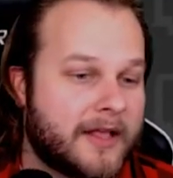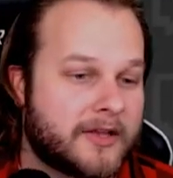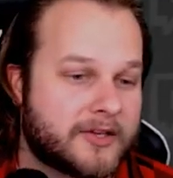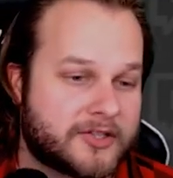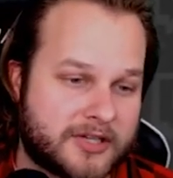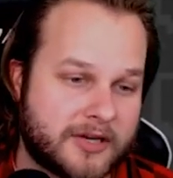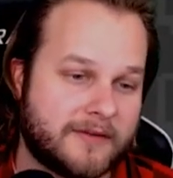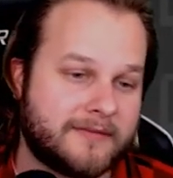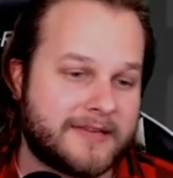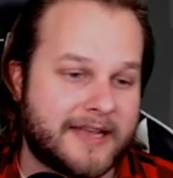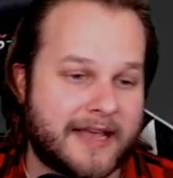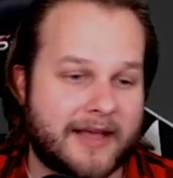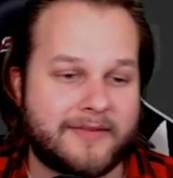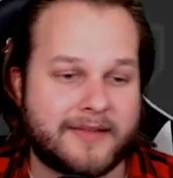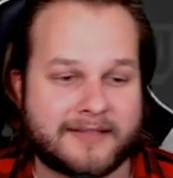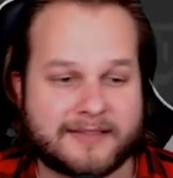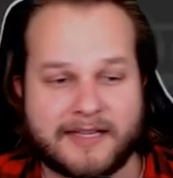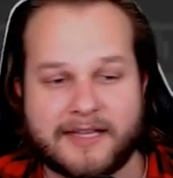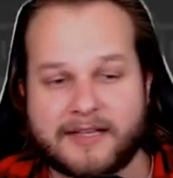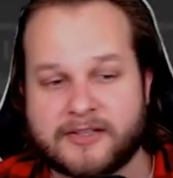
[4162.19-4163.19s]
Shove down
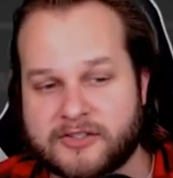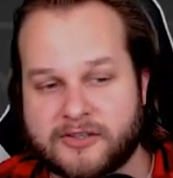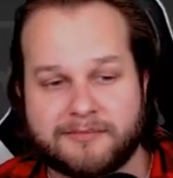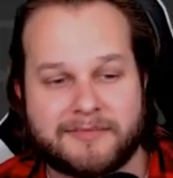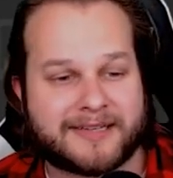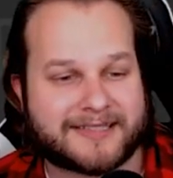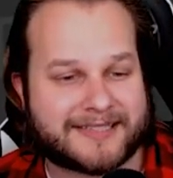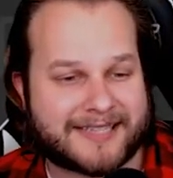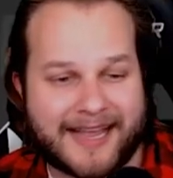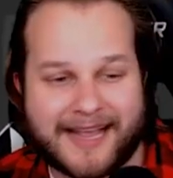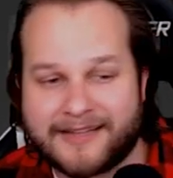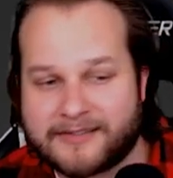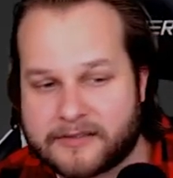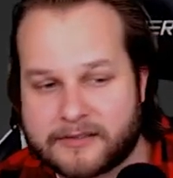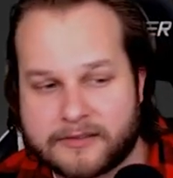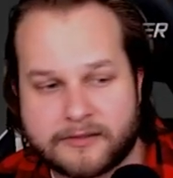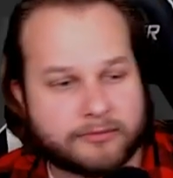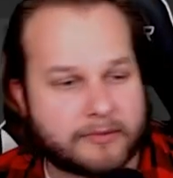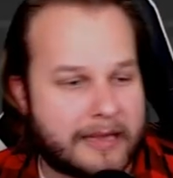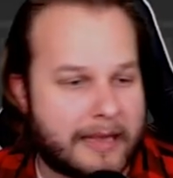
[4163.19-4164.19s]
the dick so my
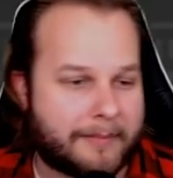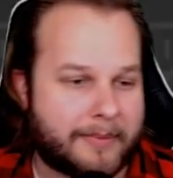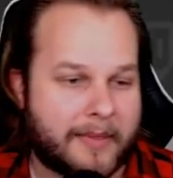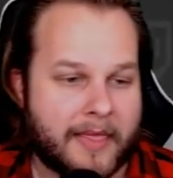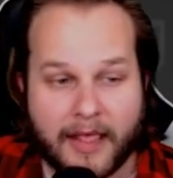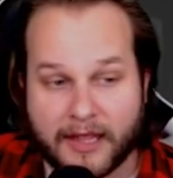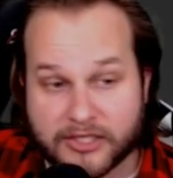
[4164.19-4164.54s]
tonsils rip